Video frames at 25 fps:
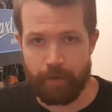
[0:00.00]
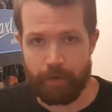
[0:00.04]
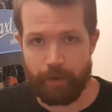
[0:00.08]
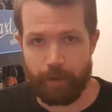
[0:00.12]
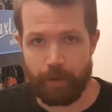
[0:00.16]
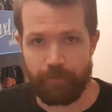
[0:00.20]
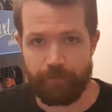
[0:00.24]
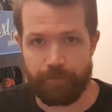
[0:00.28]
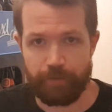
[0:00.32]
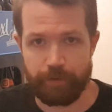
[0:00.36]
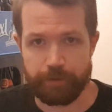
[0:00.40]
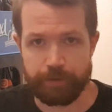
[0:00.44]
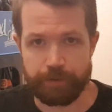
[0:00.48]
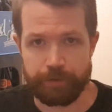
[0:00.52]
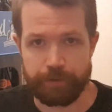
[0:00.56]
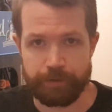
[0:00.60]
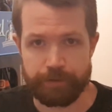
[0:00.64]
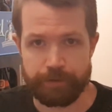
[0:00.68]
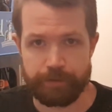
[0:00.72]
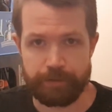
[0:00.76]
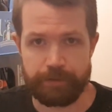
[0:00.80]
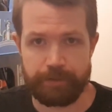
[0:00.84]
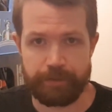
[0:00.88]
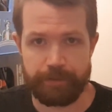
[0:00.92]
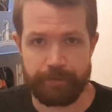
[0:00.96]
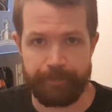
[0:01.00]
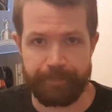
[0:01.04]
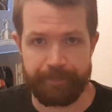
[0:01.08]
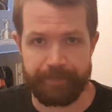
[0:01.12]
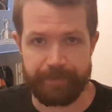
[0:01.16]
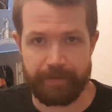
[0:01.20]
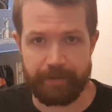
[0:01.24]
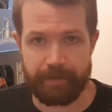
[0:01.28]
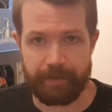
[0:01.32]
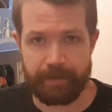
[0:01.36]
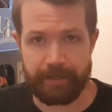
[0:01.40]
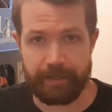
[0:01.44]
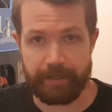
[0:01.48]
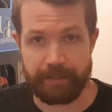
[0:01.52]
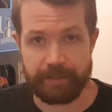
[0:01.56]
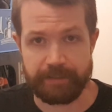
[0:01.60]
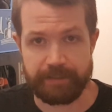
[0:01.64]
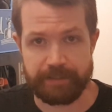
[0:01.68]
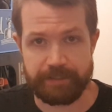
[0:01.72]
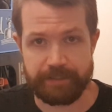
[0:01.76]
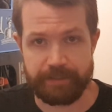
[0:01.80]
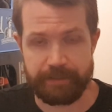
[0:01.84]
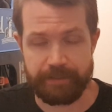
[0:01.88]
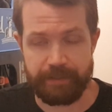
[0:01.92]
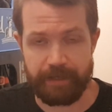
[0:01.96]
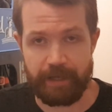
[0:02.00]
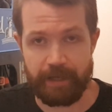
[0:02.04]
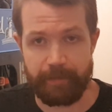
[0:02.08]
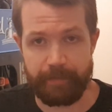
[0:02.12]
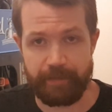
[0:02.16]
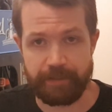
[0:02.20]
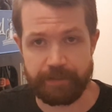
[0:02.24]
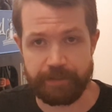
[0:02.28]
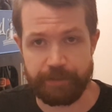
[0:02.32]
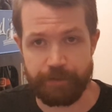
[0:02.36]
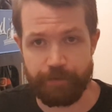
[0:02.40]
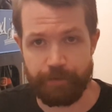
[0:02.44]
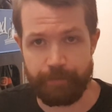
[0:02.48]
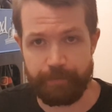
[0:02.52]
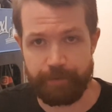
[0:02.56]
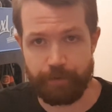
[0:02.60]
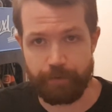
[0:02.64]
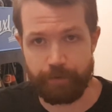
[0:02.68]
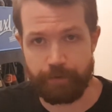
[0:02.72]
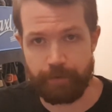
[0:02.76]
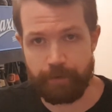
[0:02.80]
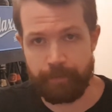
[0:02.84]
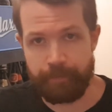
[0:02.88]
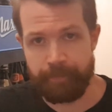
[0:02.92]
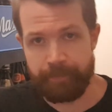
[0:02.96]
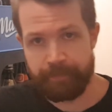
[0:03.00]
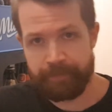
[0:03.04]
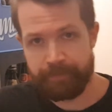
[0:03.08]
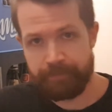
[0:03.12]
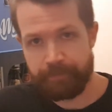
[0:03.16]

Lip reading: Unfortunately, as I mentioned, the brewery